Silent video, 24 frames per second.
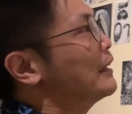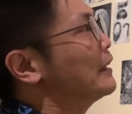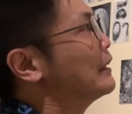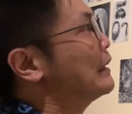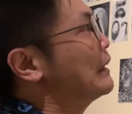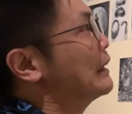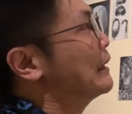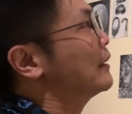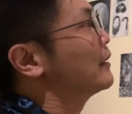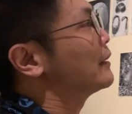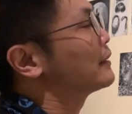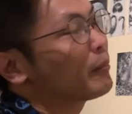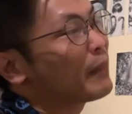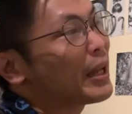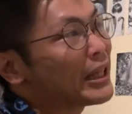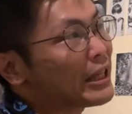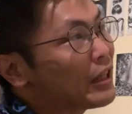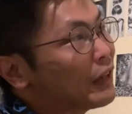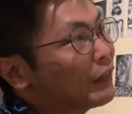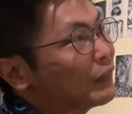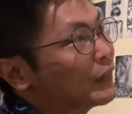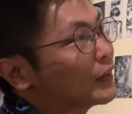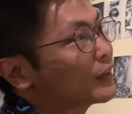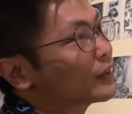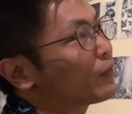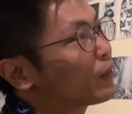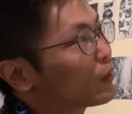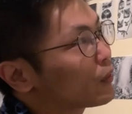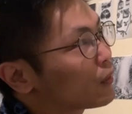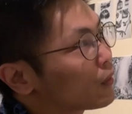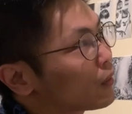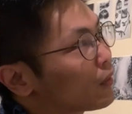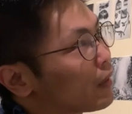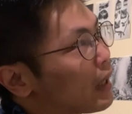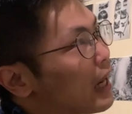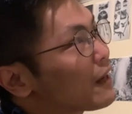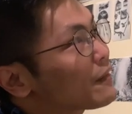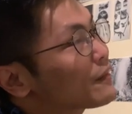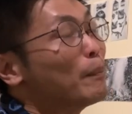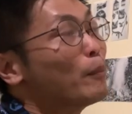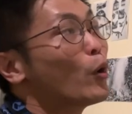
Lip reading: in many of these photographs,